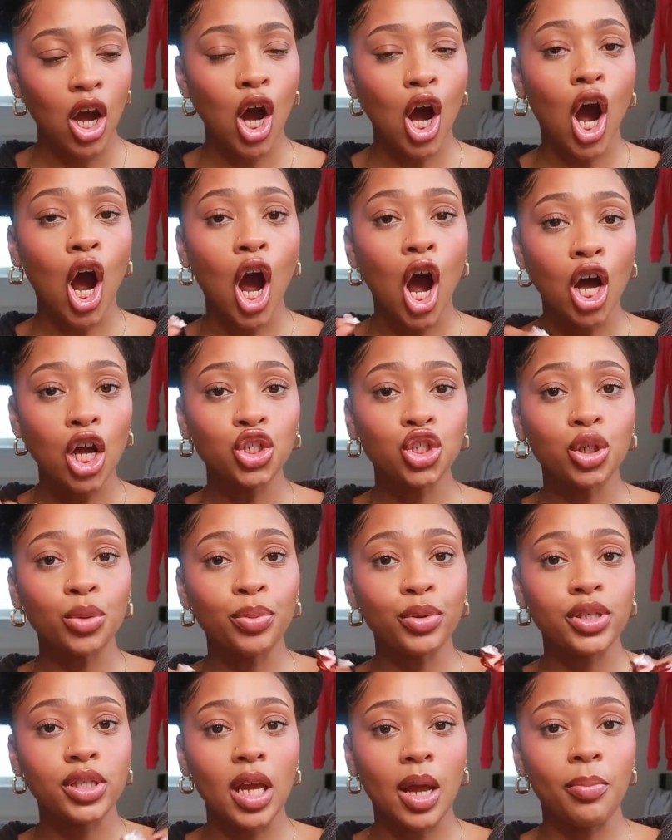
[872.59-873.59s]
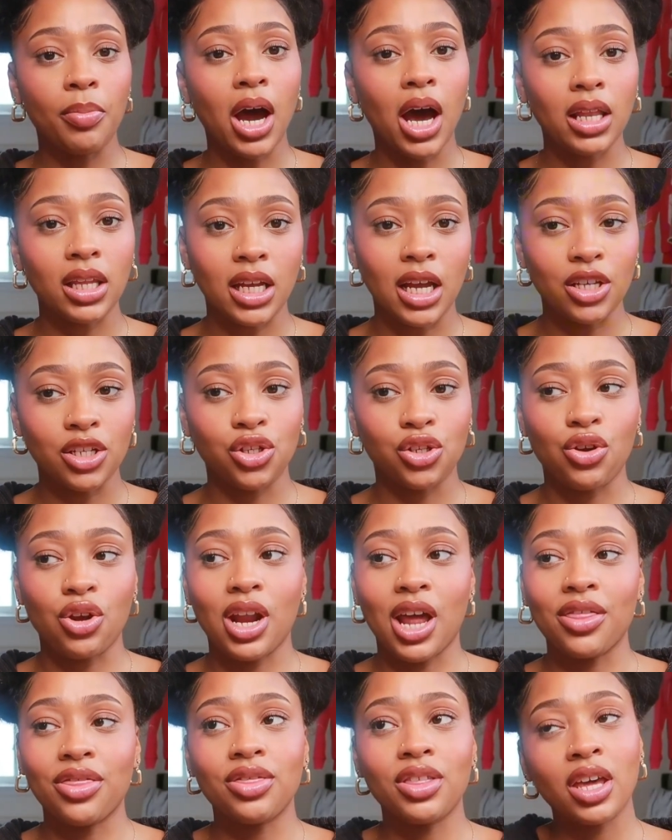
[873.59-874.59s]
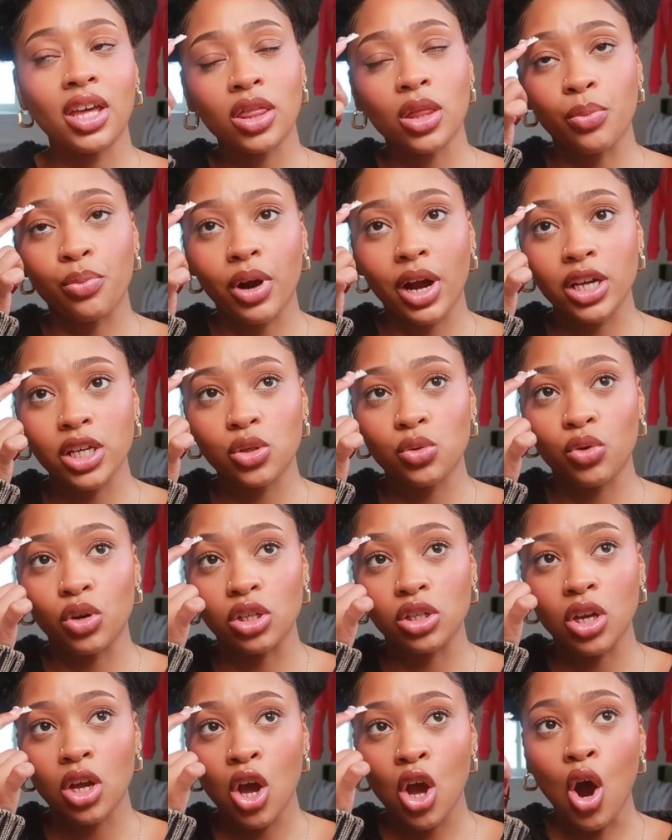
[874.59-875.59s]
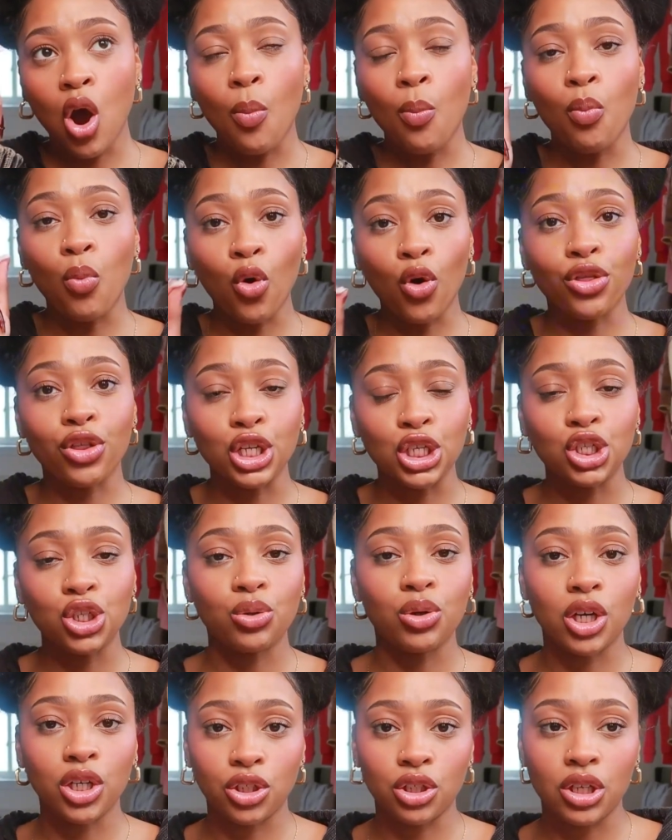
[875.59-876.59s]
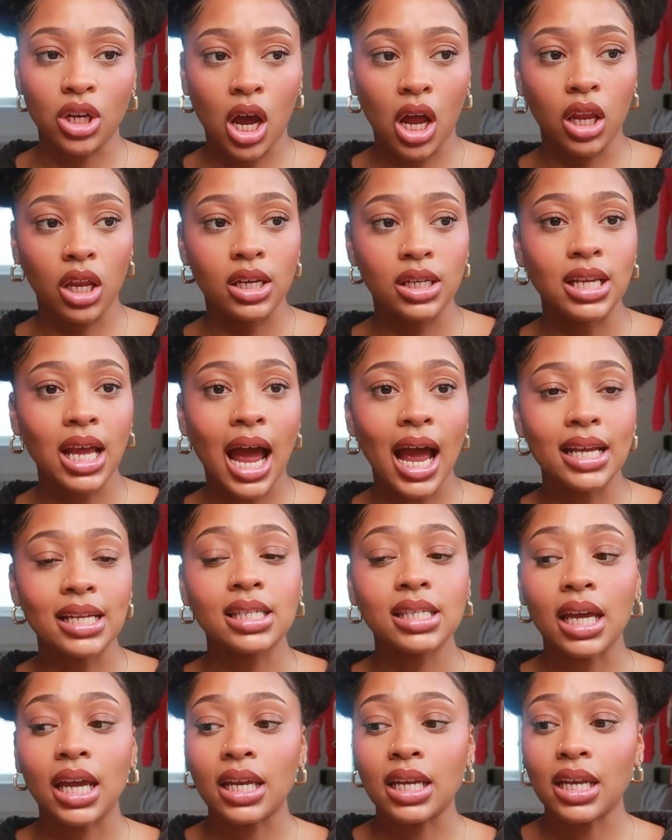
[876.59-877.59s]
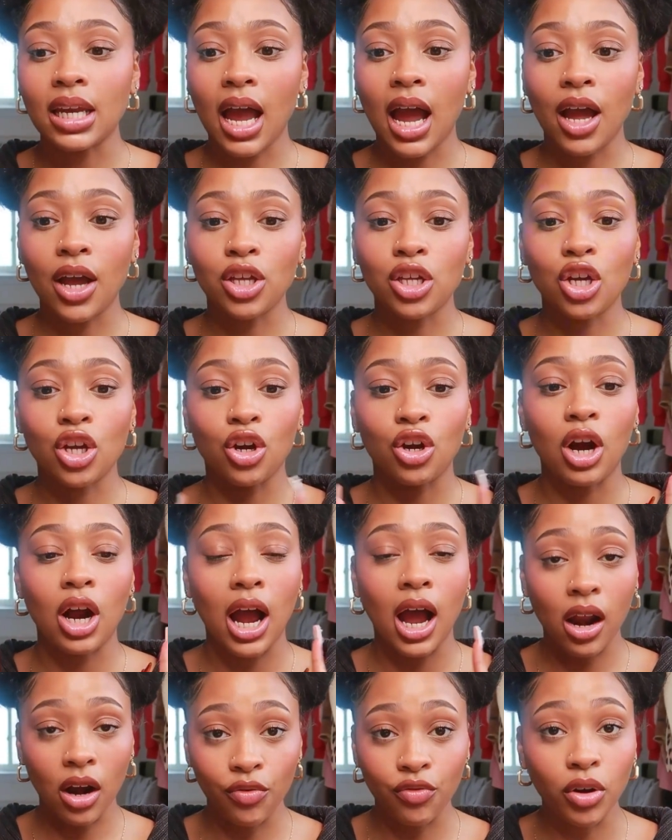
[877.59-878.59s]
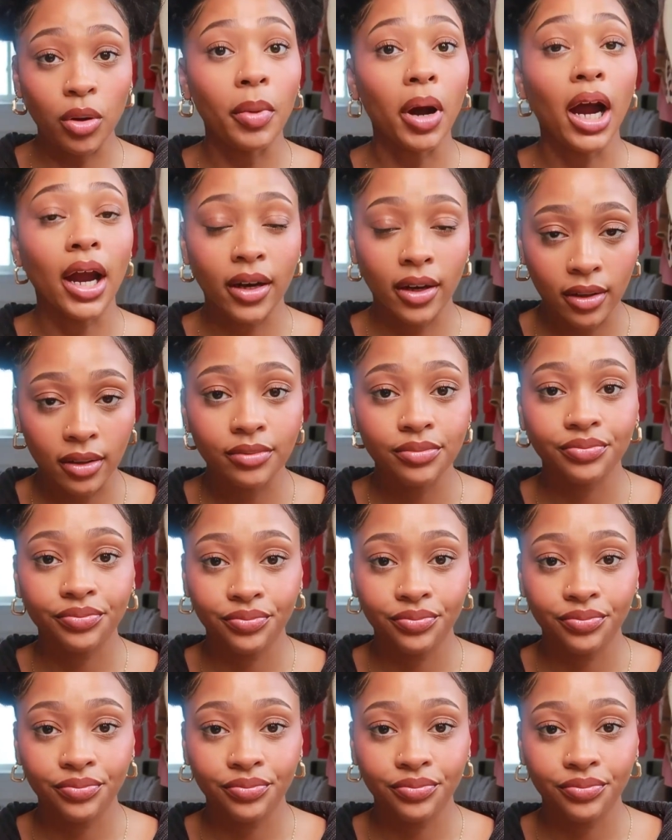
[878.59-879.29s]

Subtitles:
100% polyester, and I think the price was more than $200. I said, yeah, you're out of your mind.